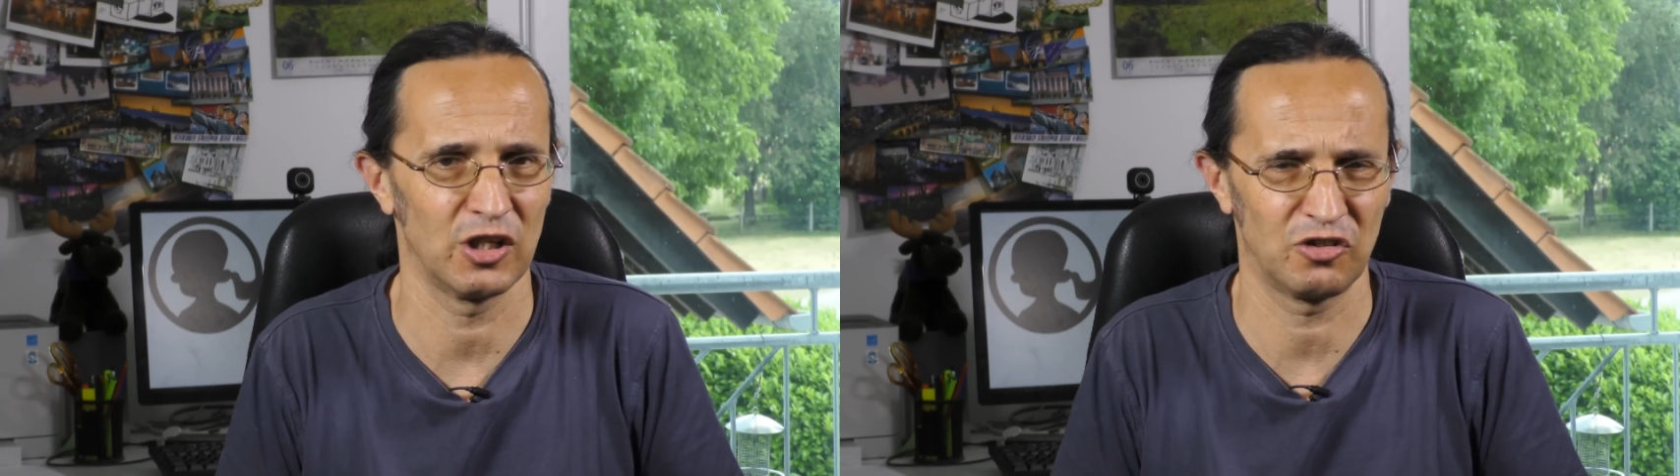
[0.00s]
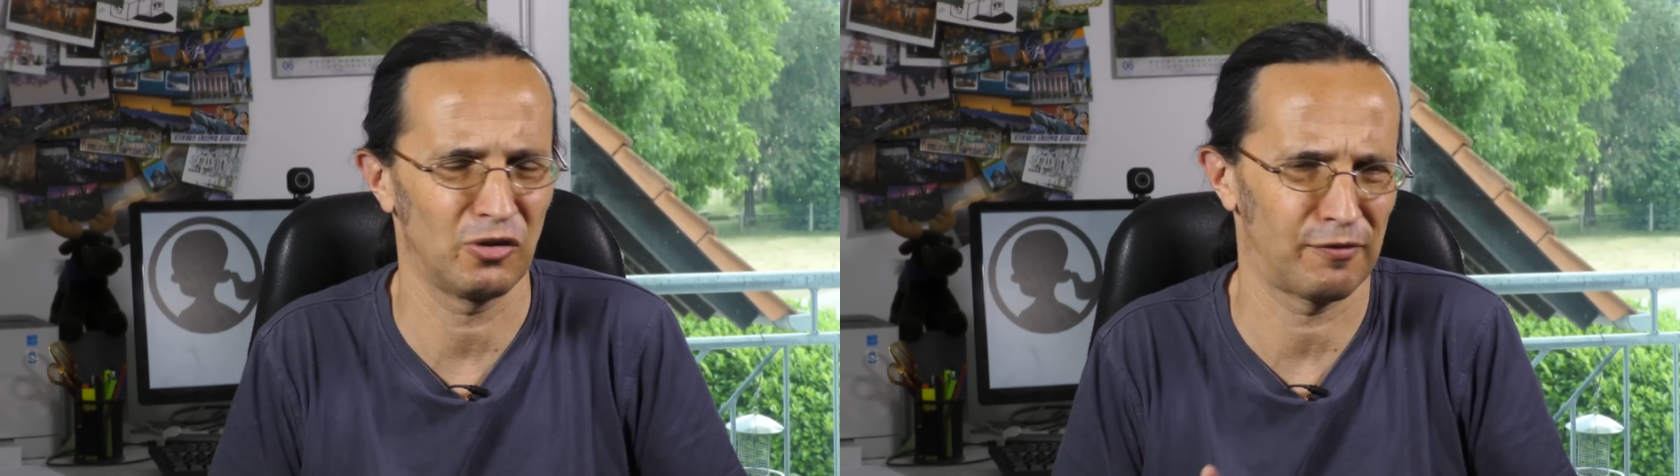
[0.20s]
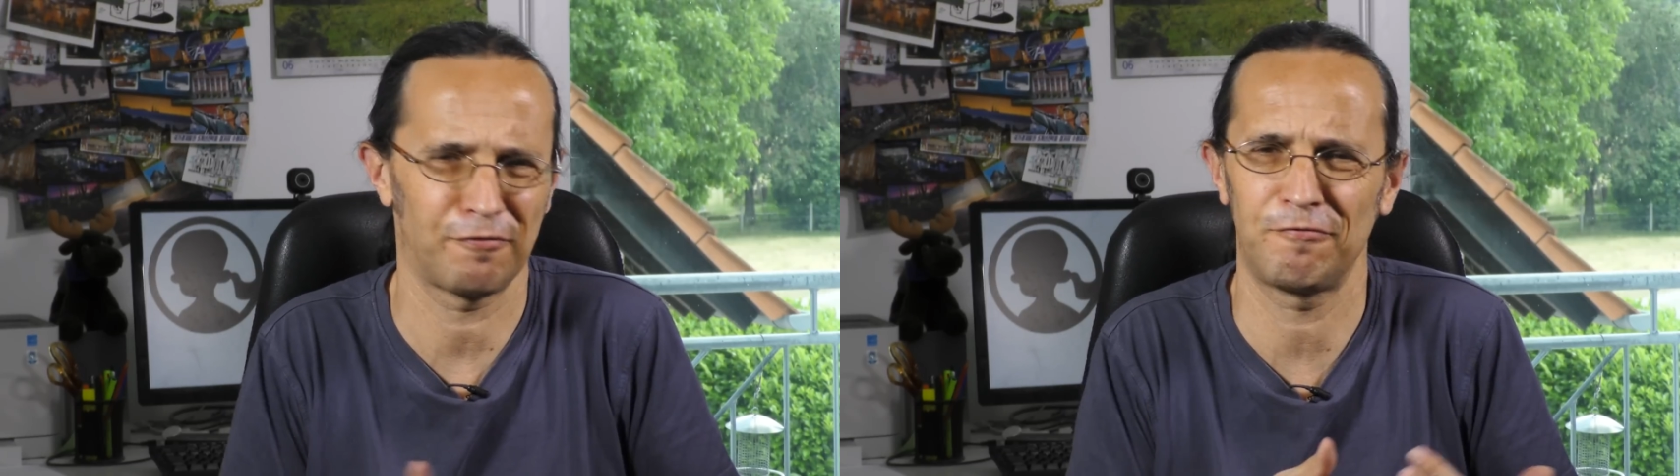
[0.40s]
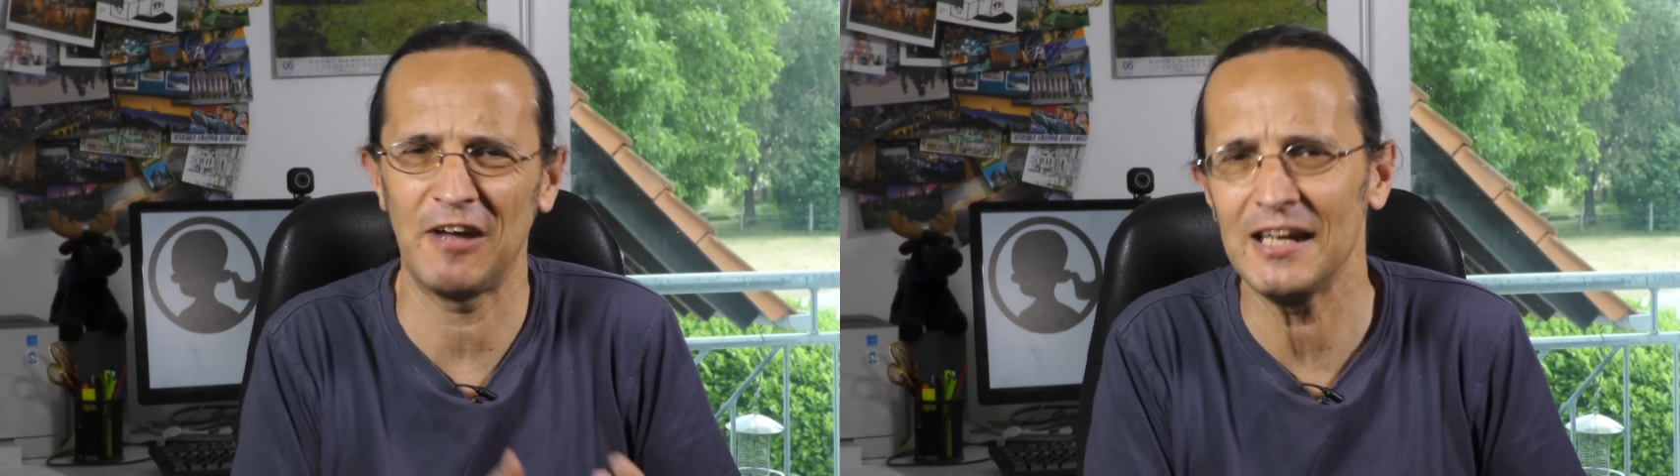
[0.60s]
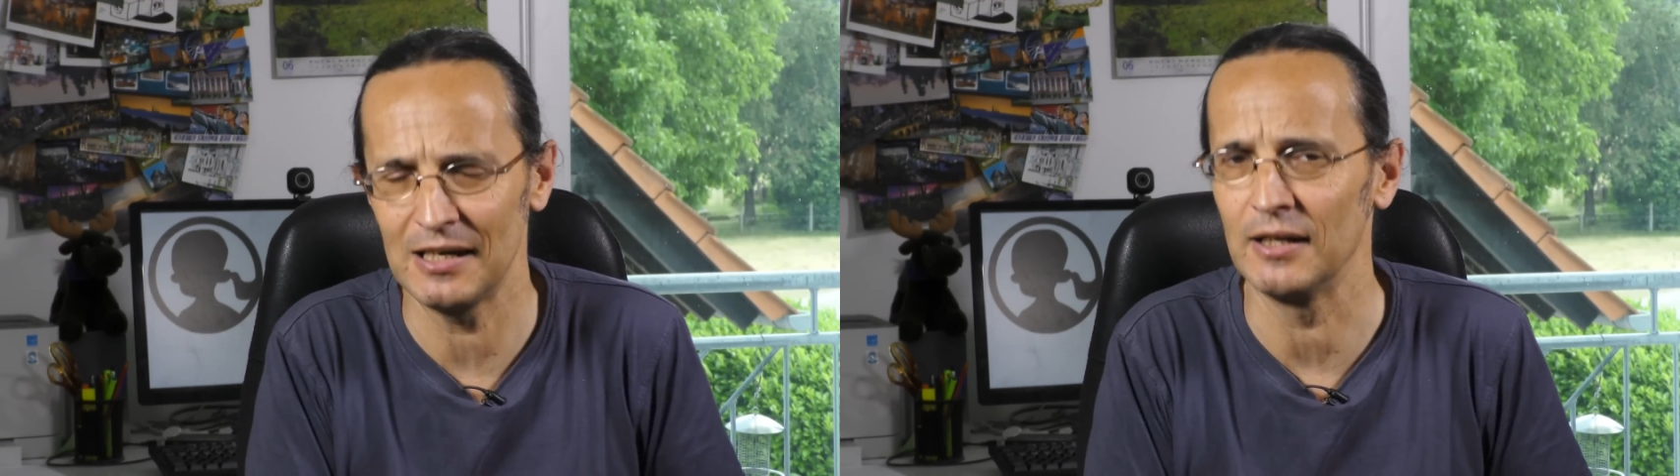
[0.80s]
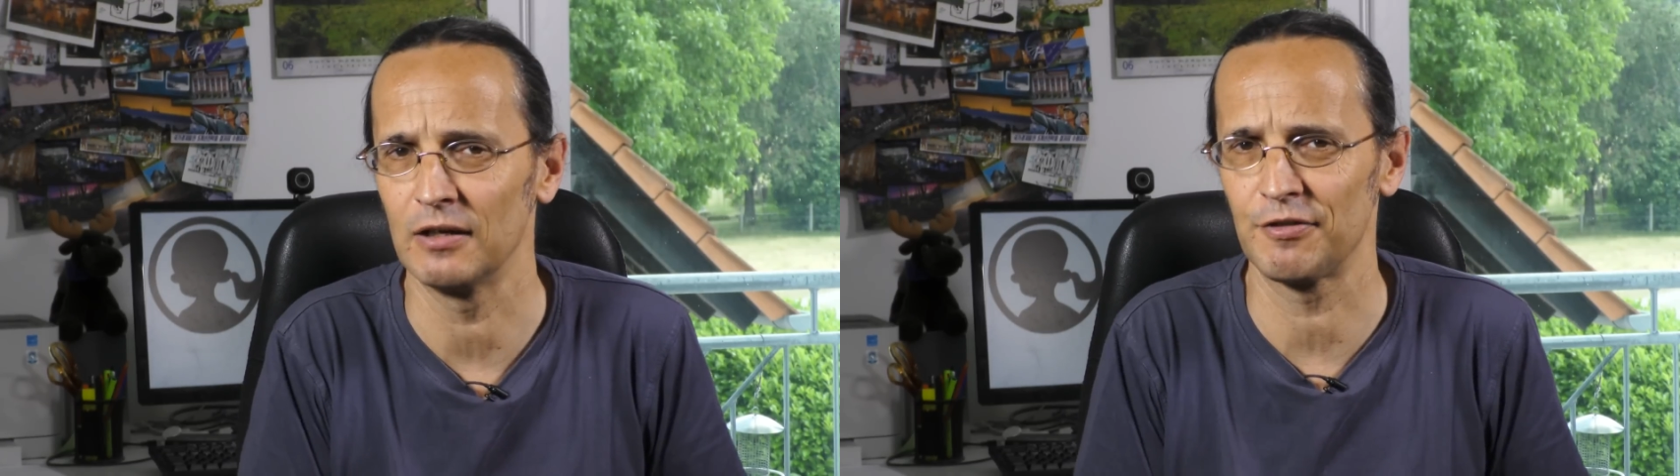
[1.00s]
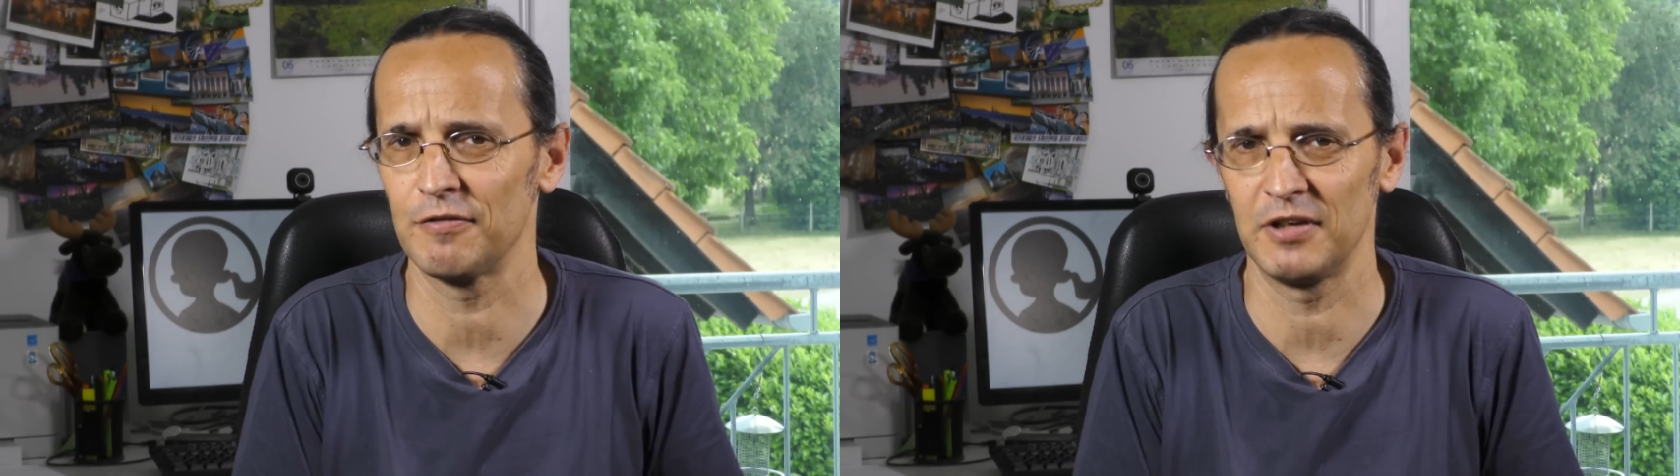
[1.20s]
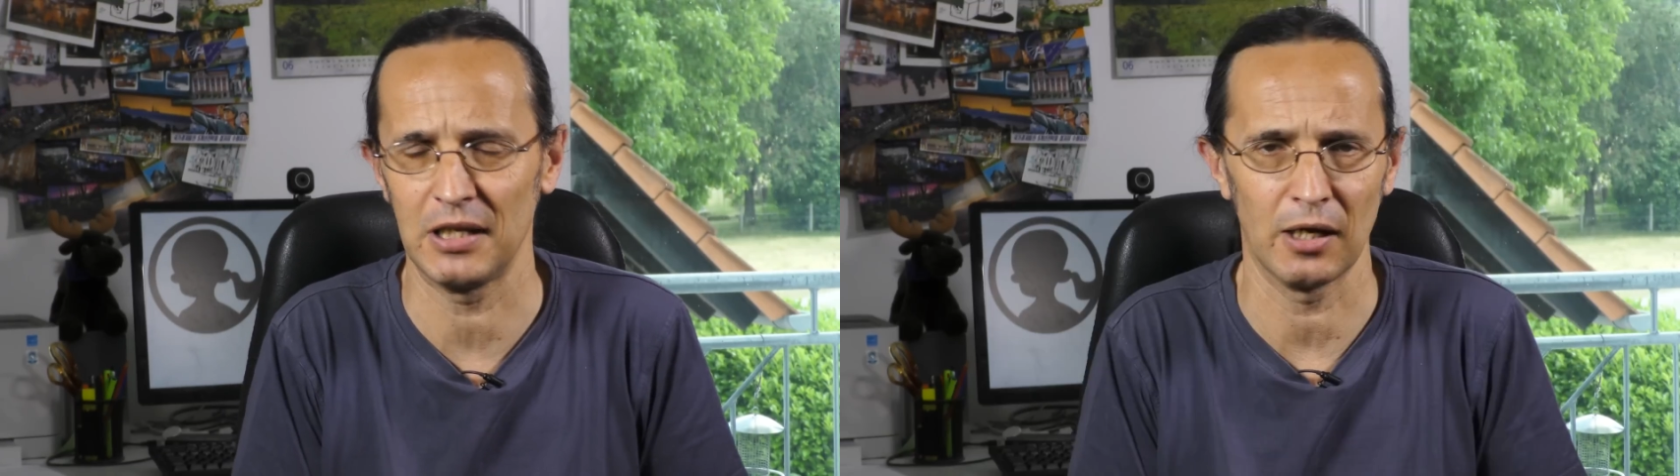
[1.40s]
It's not a failing of
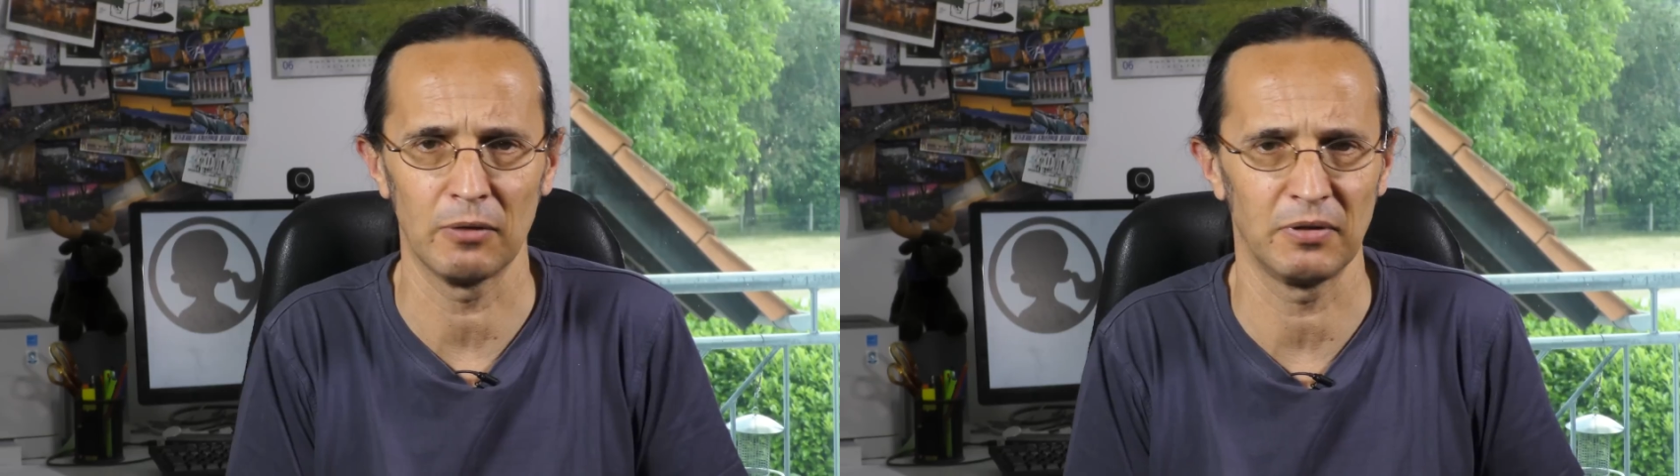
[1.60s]
the video